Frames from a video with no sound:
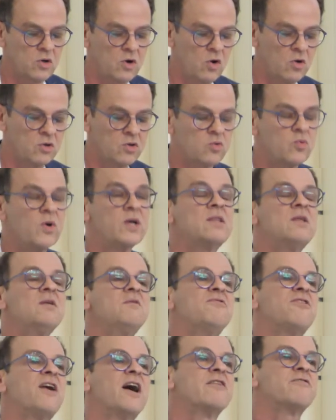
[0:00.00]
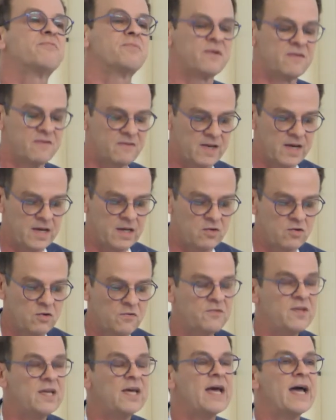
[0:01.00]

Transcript: on 25% of the